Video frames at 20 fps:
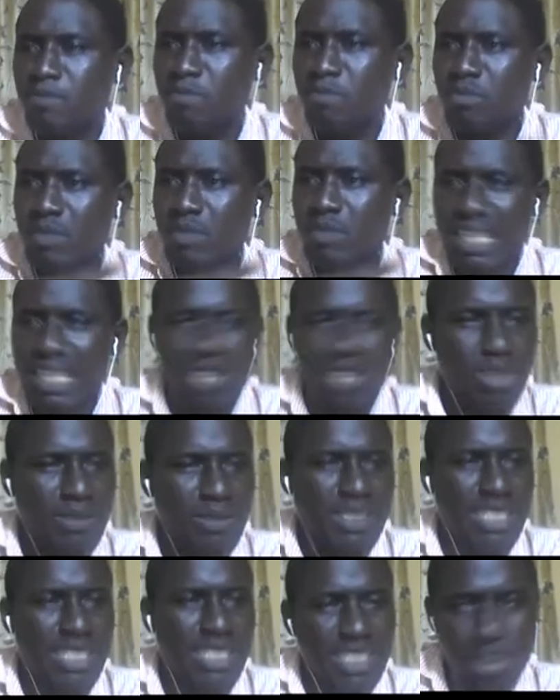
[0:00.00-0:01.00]
I get something,
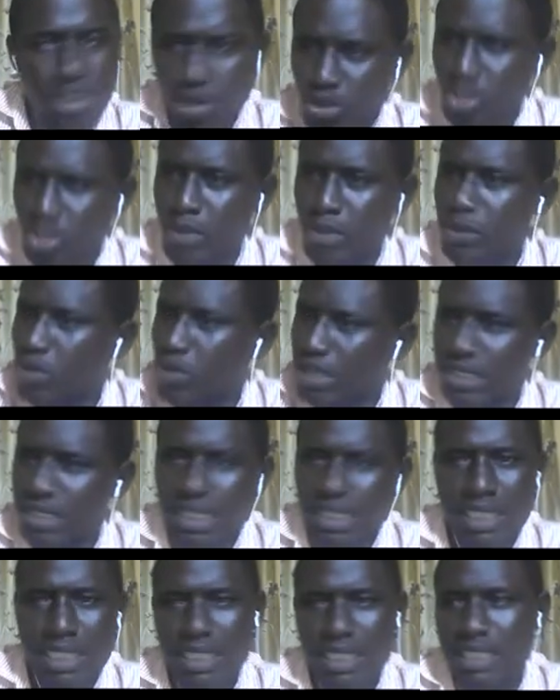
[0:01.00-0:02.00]
it's a whole topic, go and check
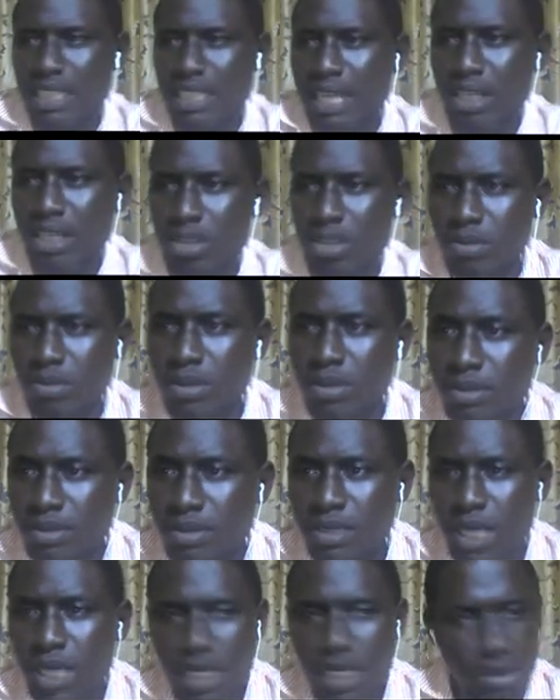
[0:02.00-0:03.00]
digital economy.
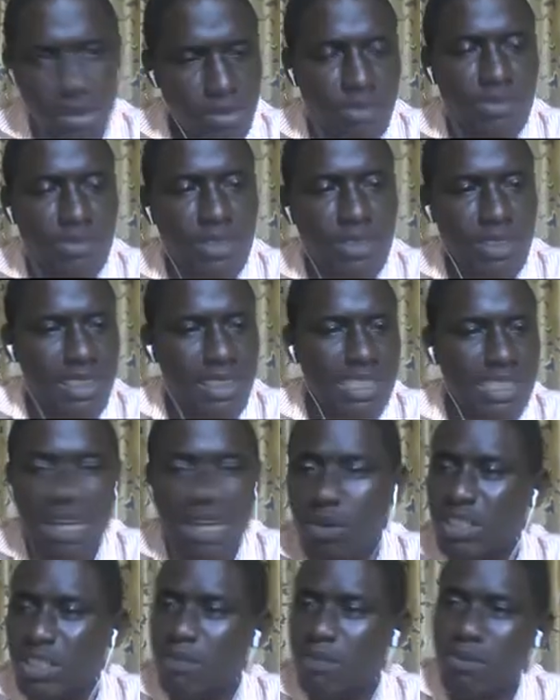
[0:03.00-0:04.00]
These are what they
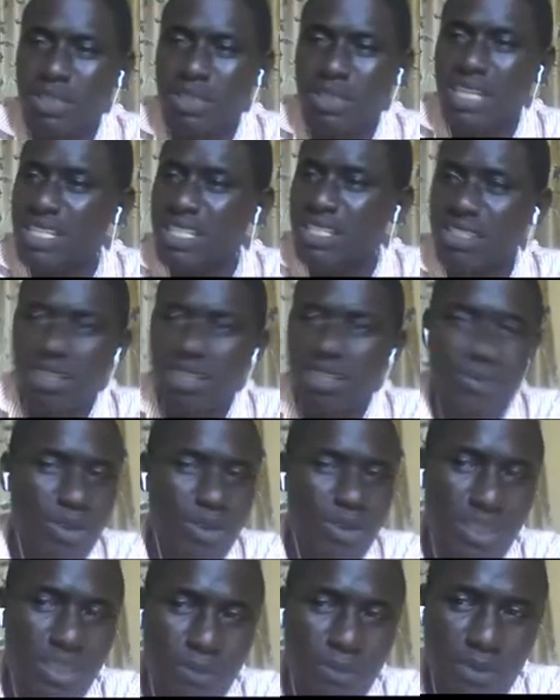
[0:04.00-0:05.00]
put there, this is somewhere what they
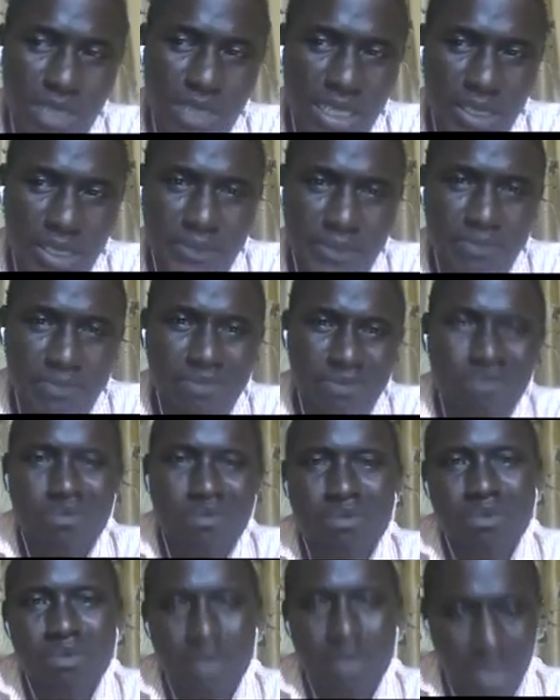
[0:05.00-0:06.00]
put there.
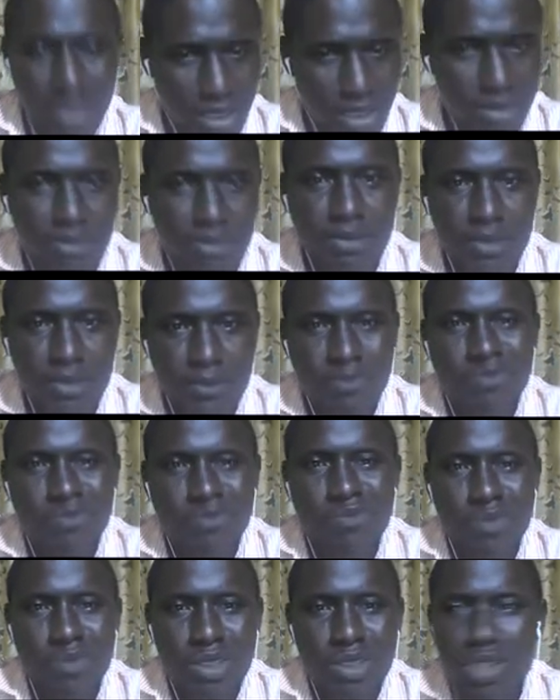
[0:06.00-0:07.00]
Now,
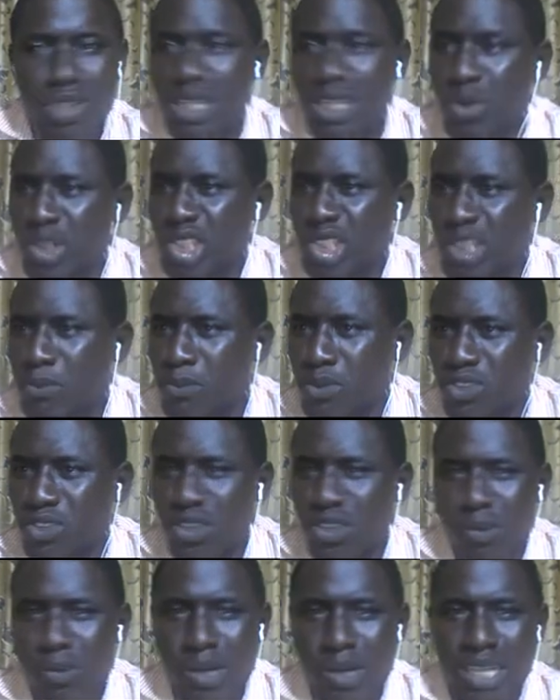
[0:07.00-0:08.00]
the only question they put in your
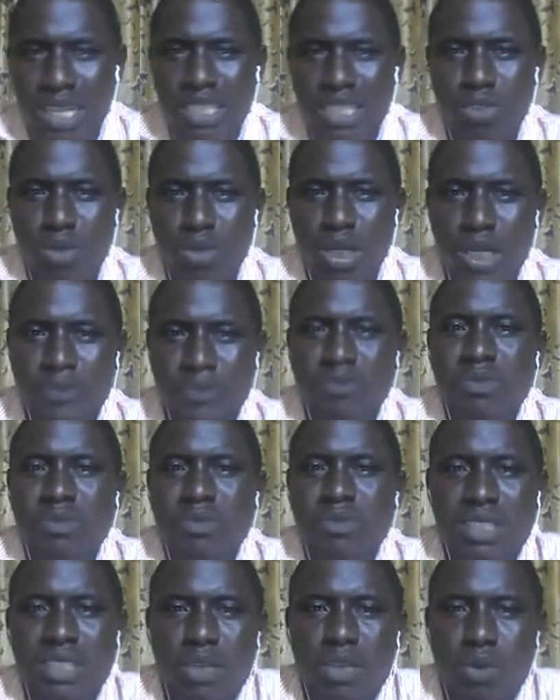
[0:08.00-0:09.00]
park is what?
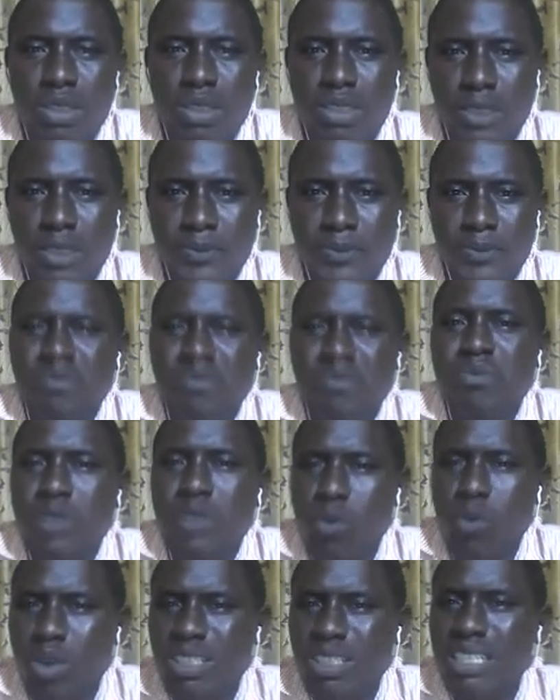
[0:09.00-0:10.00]
The one.
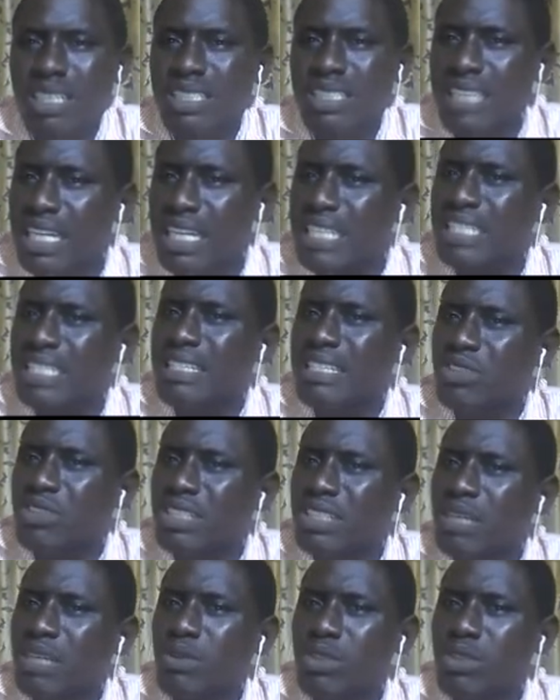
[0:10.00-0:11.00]
What are the challenges associated
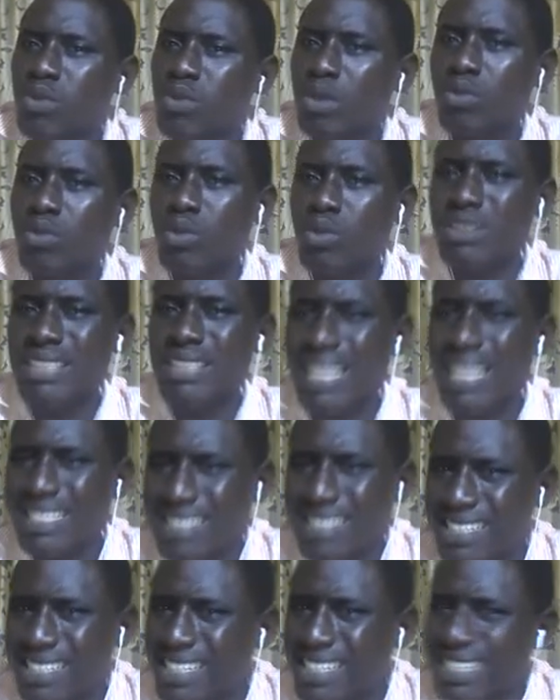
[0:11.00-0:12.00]
with taxing
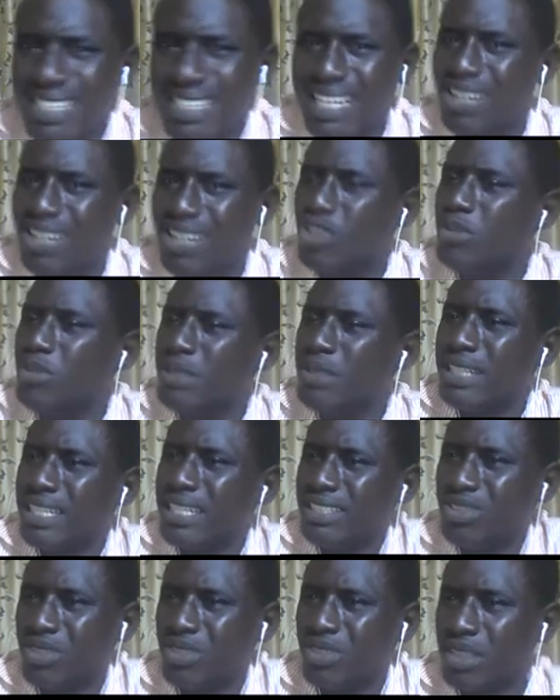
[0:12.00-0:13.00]
digital economy in
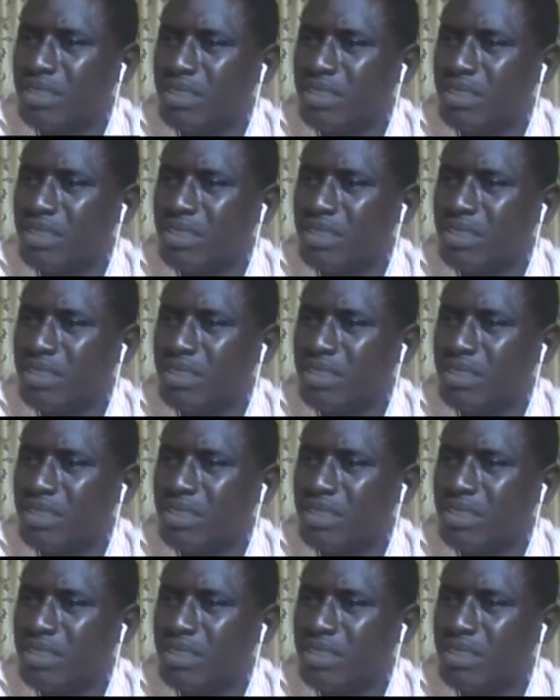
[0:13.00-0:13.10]
Nigeria?